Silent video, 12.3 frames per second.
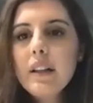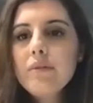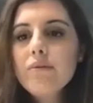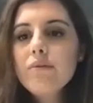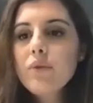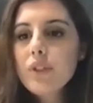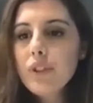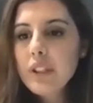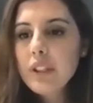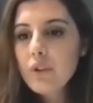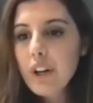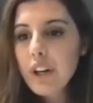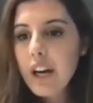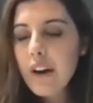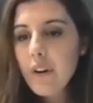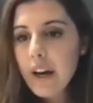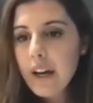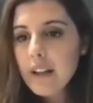treat toric
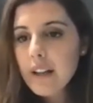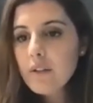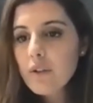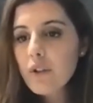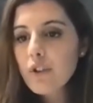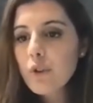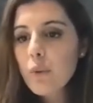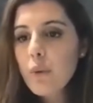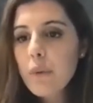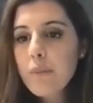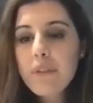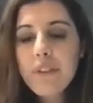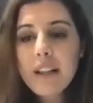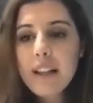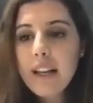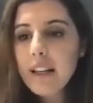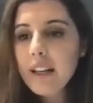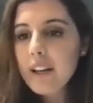IOLs, or do we prevent
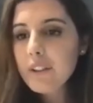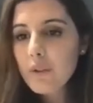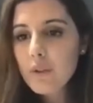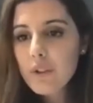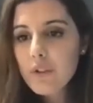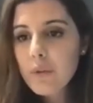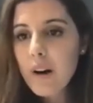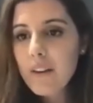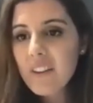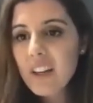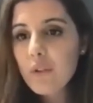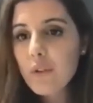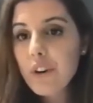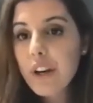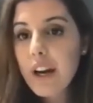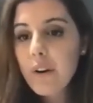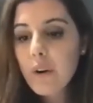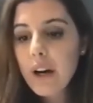any keratoconus from having a toric
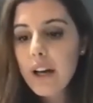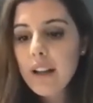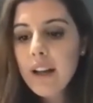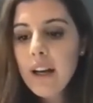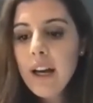IOL?